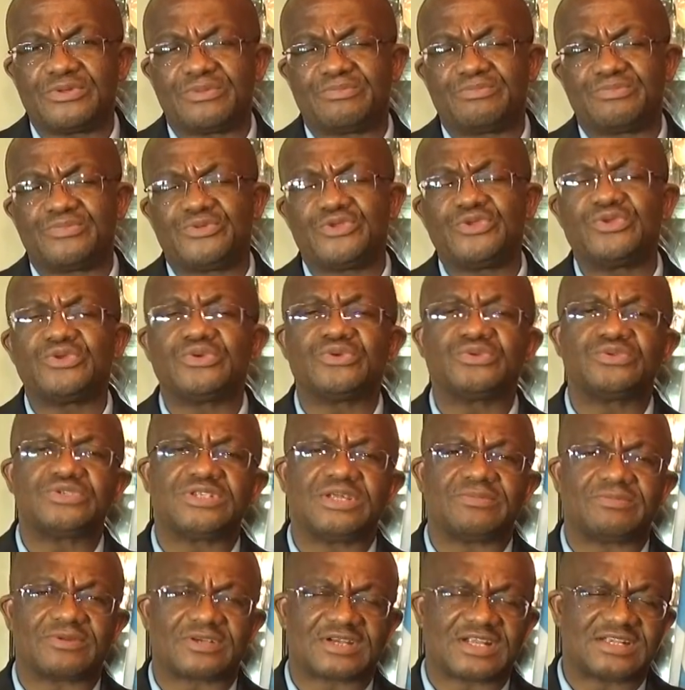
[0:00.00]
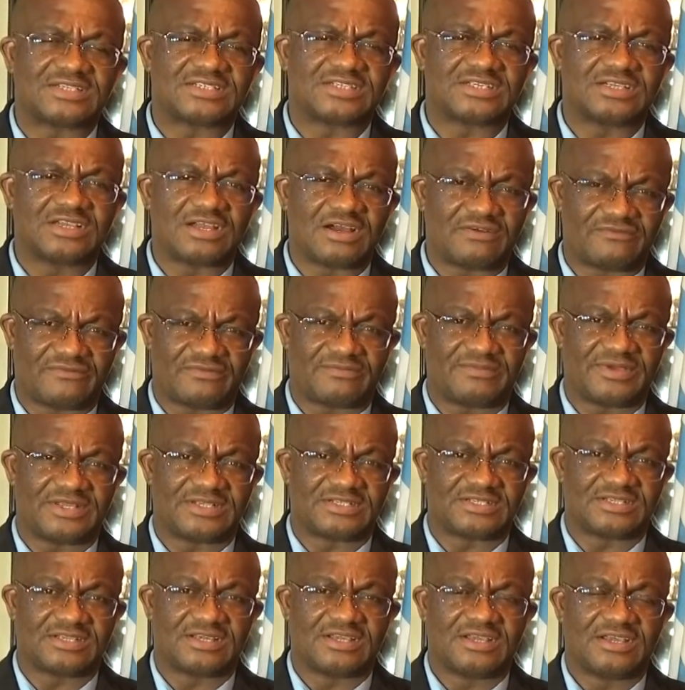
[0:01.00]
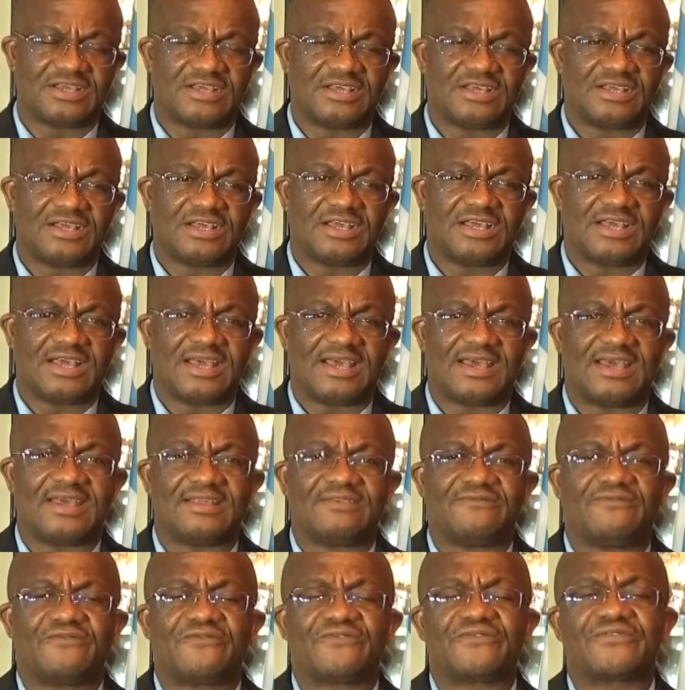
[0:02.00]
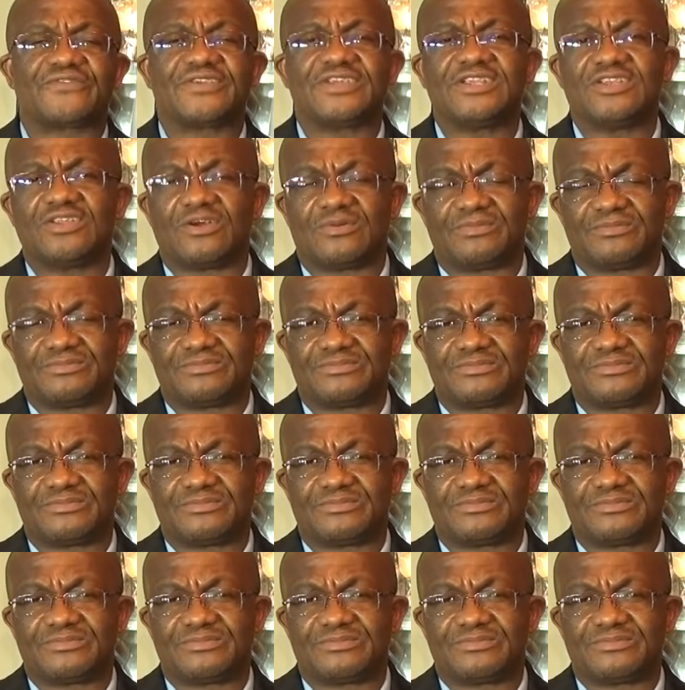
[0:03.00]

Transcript: pure democratic government and freedom.